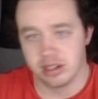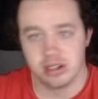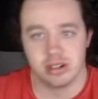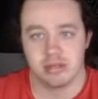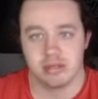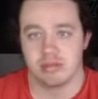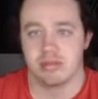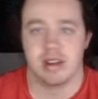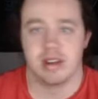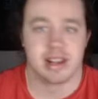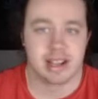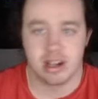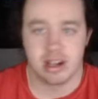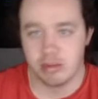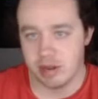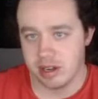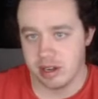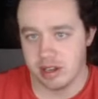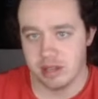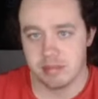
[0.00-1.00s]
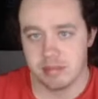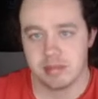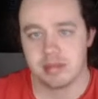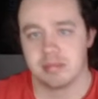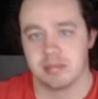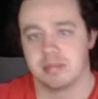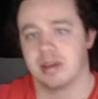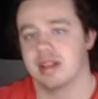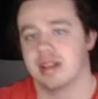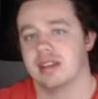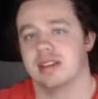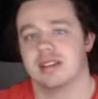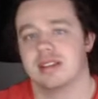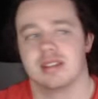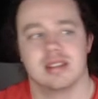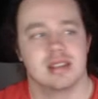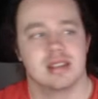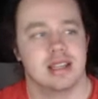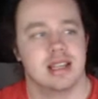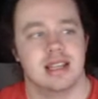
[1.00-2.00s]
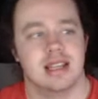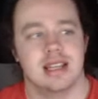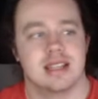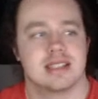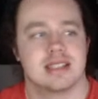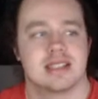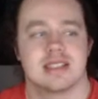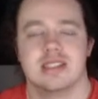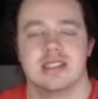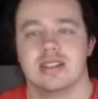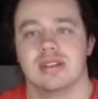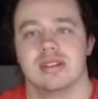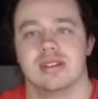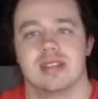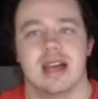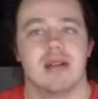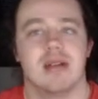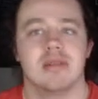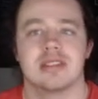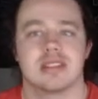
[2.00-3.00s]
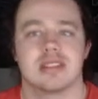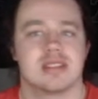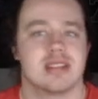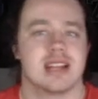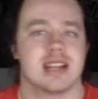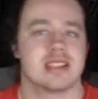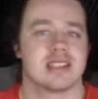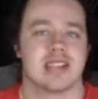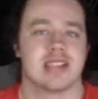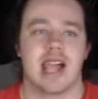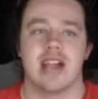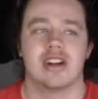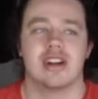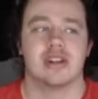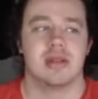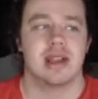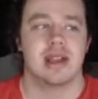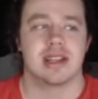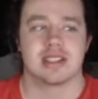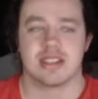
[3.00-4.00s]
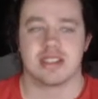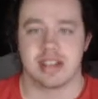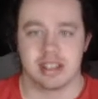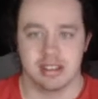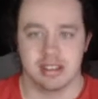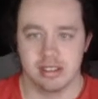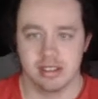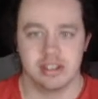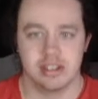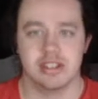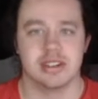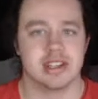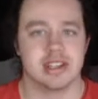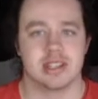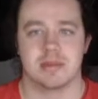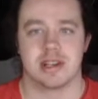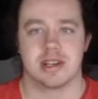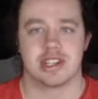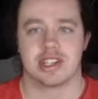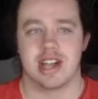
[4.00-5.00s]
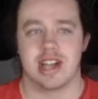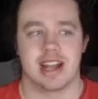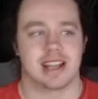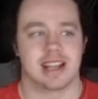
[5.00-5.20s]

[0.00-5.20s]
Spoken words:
Reddick outran him. But it's still that's Tyler Reddick's literally his best track in